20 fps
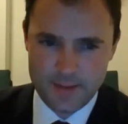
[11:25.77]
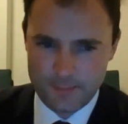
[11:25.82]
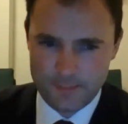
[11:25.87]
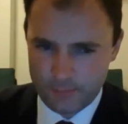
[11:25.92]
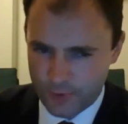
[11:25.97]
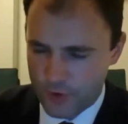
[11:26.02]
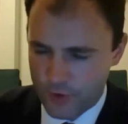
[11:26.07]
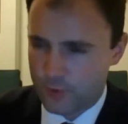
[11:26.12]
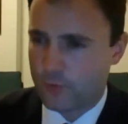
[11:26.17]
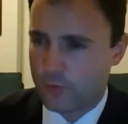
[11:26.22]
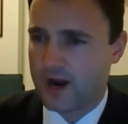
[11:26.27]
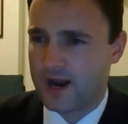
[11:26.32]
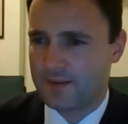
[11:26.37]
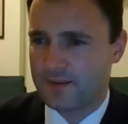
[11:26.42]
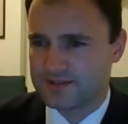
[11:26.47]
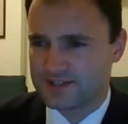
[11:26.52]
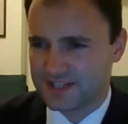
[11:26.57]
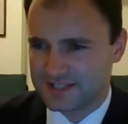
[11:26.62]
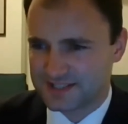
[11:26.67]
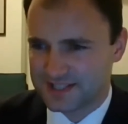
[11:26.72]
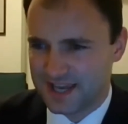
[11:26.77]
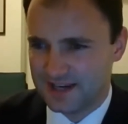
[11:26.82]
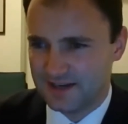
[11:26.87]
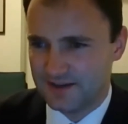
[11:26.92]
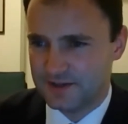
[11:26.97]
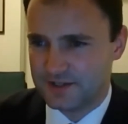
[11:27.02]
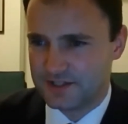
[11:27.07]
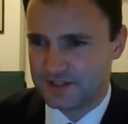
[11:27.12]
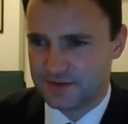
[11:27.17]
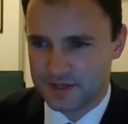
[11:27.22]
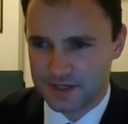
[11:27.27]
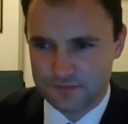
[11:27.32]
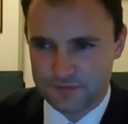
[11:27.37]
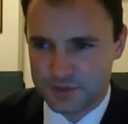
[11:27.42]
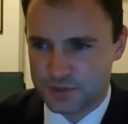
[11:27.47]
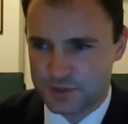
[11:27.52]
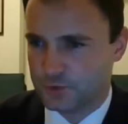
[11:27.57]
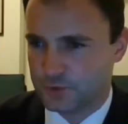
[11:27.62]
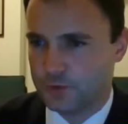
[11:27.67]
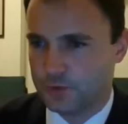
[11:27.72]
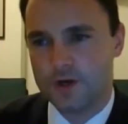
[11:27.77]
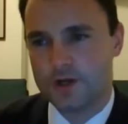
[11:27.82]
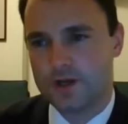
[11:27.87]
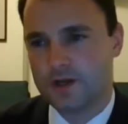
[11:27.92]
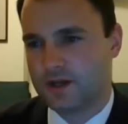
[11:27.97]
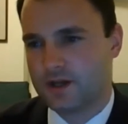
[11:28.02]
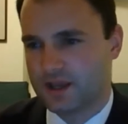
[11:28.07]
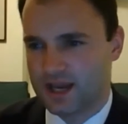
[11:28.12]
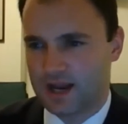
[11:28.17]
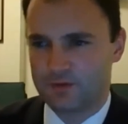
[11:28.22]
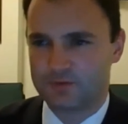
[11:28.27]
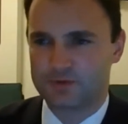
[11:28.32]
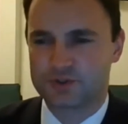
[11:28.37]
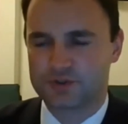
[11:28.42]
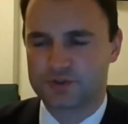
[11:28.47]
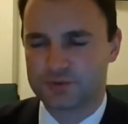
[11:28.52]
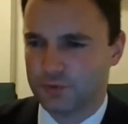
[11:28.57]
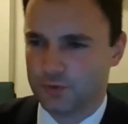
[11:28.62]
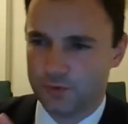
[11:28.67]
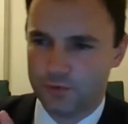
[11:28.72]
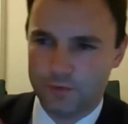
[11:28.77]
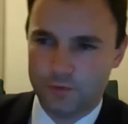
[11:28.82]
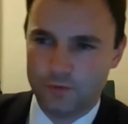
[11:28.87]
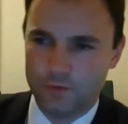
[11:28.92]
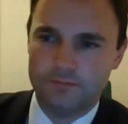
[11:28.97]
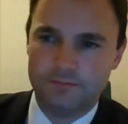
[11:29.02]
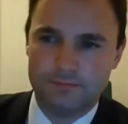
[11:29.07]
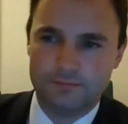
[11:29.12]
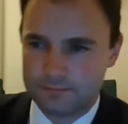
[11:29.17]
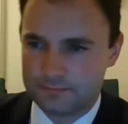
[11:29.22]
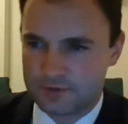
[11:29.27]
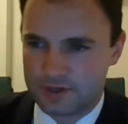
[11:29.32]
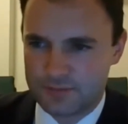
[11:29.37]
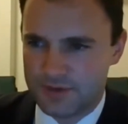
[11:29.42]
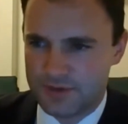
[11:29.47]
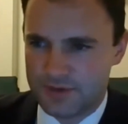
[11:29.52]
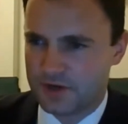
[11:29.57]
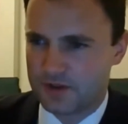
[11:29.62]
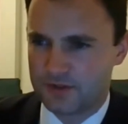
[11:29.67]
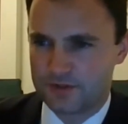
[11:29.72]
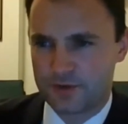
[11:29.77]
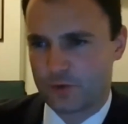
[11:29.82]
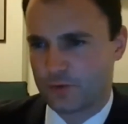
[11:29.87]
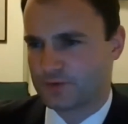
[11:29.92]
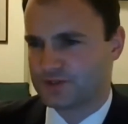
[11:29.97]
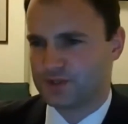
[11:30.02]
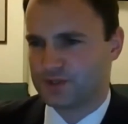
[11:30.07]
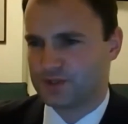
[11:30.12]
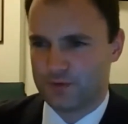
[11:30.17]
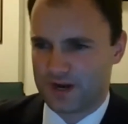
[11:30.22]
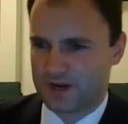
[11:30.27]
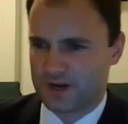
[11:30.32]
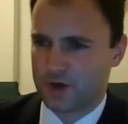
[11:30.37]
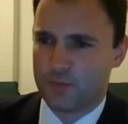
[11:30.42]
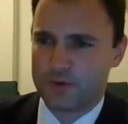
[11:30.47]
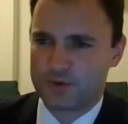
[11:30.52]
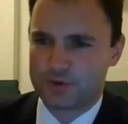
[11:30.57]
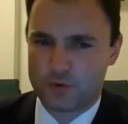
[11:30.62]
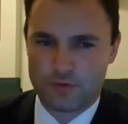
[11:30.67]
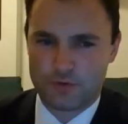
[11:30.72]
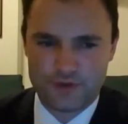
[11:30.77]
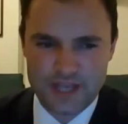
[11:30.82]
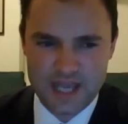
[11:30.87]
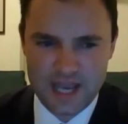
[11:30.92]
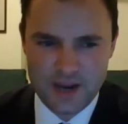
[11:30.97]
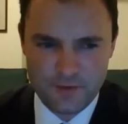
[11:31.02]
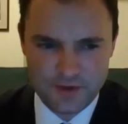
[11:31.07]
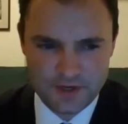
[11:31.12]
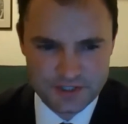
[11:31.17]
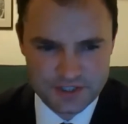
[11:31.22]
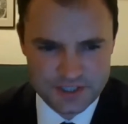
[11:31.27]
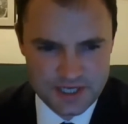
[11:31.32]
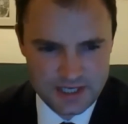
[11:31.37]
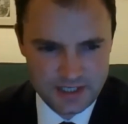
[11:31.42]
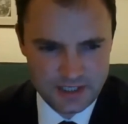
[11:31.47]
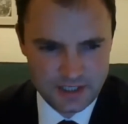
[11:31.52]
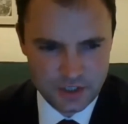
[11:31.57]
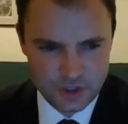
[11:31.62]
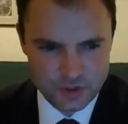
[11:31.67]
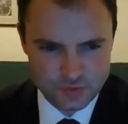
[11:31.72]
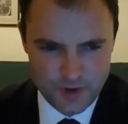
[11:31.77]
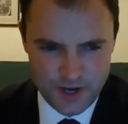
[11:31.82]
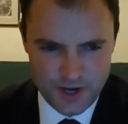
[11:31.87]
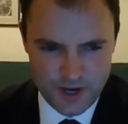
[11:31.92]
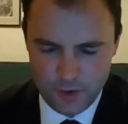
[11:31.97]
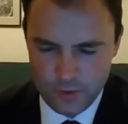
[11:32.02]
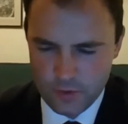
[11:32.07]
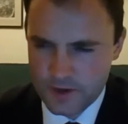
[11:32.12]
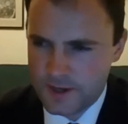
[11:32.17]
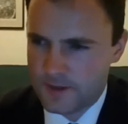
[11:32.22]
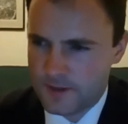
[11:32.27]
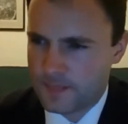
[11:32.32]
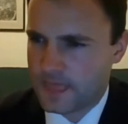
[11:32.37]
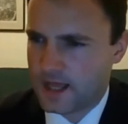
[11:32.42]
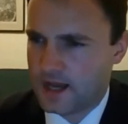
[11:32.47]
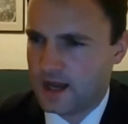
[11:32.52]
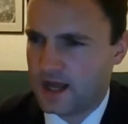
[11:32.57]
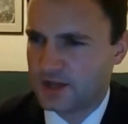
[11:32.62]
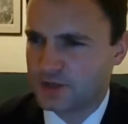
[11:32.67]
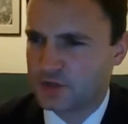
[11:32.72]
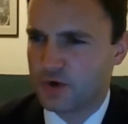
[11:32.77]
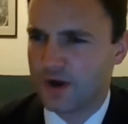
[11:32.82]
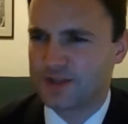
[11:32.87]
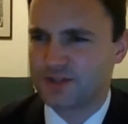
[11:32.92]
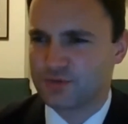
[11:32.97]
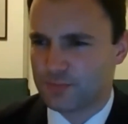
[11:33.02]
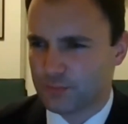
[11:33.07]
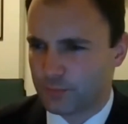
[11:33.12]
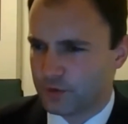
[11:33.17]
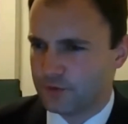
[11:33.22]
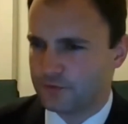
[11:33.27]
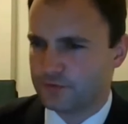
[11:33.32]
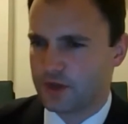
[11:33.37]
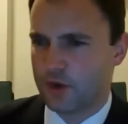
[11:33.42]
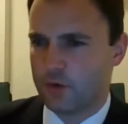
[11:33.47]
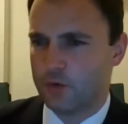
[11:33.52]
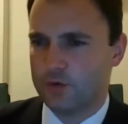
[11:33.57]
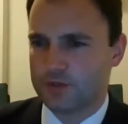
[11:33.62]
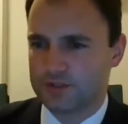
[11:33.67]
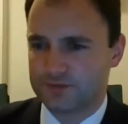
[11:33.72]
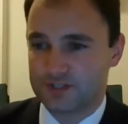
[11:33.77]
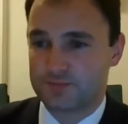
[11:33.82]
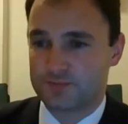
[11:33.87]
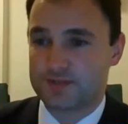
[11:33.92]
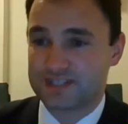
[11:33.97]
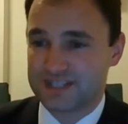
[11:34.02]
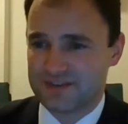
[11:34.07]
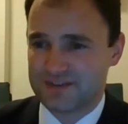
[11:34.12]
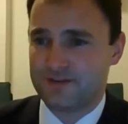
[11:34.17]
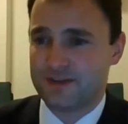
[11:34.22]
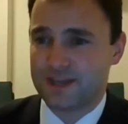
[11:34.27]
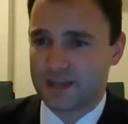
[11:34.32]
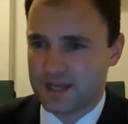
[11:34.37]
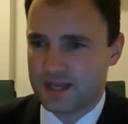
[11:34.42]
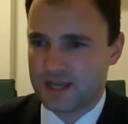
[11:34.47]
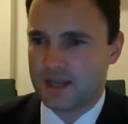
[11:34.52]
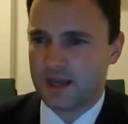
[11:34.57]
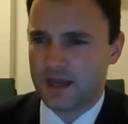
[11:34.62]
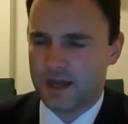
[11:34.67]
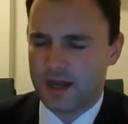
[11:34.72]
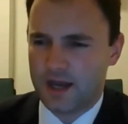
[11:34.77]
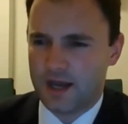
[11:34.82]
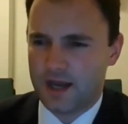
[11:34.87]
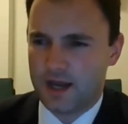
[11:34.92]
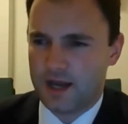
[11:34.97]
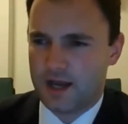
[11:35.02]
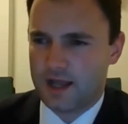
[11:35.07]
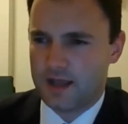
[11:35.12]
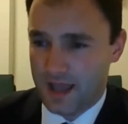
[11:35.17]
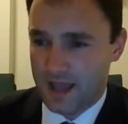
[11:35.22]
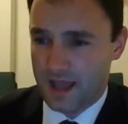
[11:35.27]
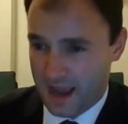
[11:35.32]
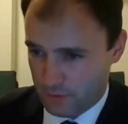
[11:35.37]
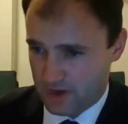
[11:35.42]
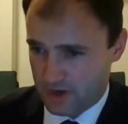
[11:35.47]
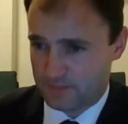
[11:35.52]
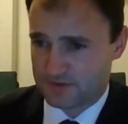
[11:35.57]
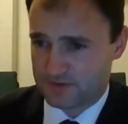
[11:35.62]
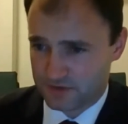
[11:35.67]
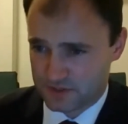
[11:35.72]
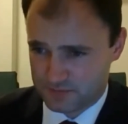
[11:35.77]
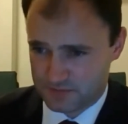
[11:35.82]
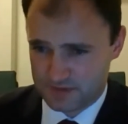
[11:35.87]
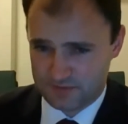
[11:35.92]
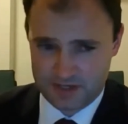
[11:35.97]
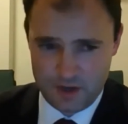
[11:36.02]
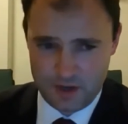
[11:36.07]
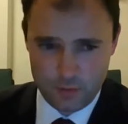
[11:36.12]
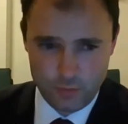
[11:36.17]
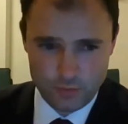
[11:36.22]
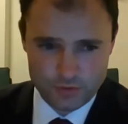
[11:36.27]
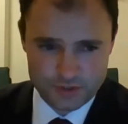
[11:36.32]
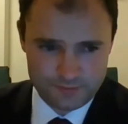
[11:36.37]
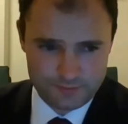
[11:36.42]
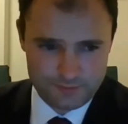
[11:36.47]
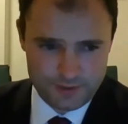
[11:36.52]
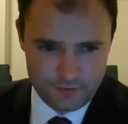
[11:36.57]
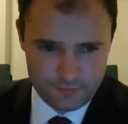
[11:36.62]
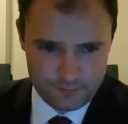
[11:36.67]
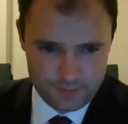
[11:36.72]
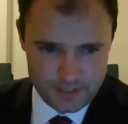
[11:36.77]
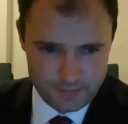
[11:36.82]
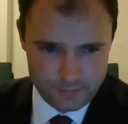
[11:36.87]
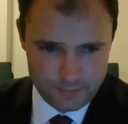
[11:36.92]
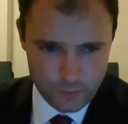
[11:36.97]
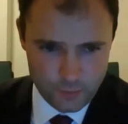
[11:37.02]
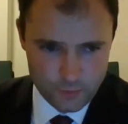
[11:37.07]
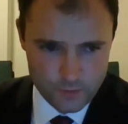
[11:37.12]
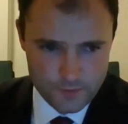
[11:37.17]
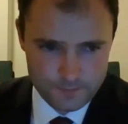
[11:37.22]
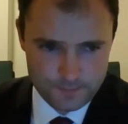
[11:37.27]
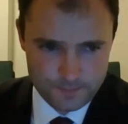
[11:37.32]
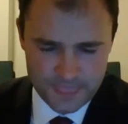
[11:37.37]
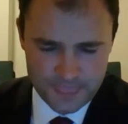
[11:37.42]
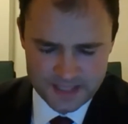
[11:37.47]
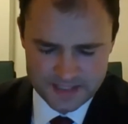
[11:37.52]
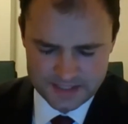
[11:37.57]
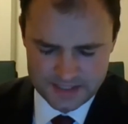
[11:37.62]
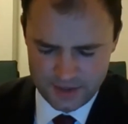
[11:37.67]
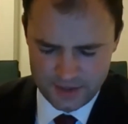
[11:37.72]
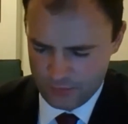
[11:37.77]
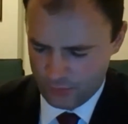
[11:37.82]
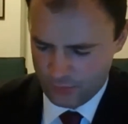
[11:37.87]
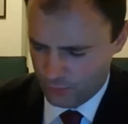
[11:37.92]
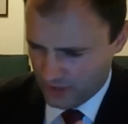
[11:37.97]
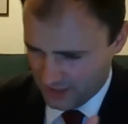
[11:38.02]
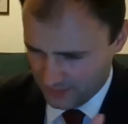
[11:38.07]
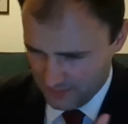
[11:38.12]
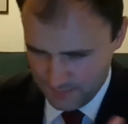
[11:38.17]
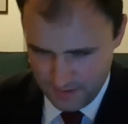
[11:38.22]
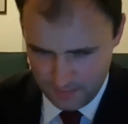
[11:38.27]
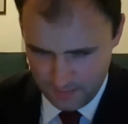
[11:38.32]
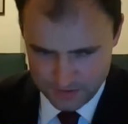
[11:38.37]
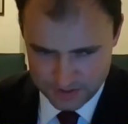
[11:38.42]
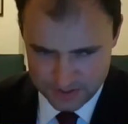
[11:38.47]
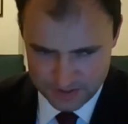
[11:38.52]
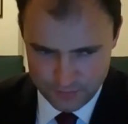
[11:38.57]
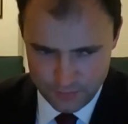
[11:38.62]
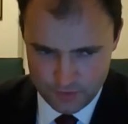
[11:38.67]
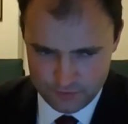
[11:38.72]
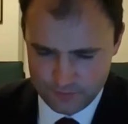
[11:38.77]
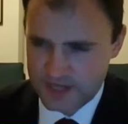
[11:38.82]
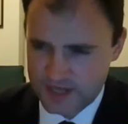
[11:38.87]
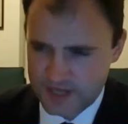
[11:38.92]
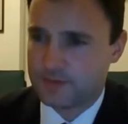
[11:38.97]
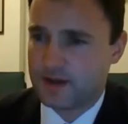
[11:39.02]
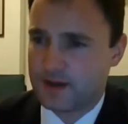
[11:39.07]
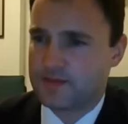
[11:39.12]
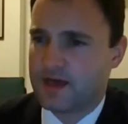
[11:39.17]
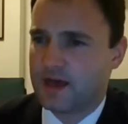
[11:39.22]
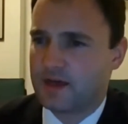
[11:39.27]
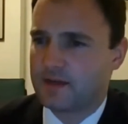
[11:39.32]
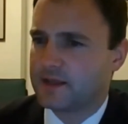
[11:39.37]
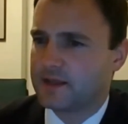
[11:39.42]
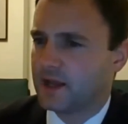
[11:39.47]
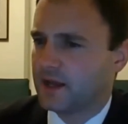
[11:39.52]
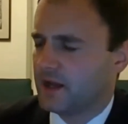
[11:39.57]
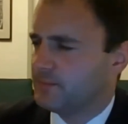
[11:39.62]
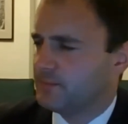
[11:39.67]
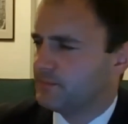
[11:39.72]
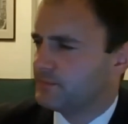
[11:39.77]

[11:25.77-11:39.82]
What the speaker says: programmes that are tailored to individual council or combined authority or economic geography areas as well, trying to improve cohorts for specific outcomes for specific cohorts of people. So we're going to be publishing more information about that